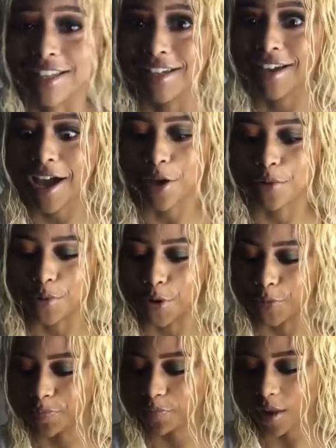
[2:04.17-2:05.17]
Like, I don't
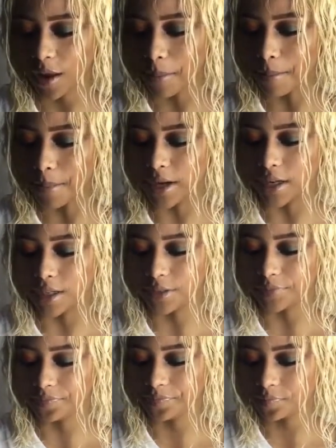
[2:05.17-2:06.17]
know. But,
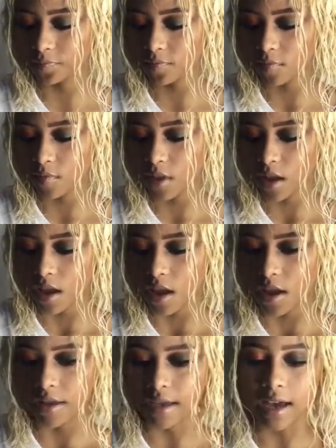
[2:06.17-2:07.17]

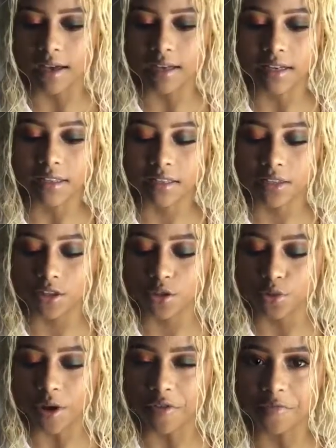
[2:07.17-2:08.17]
yeah, and it's
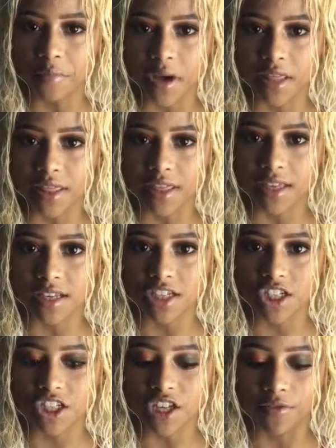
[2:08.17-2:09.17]
12-month
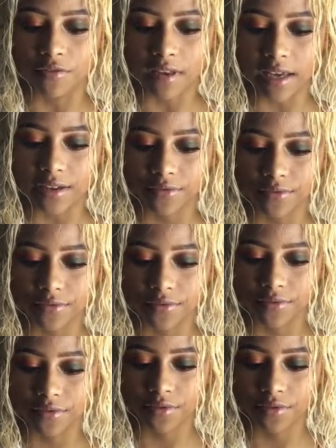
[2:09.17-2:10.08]
shelf life.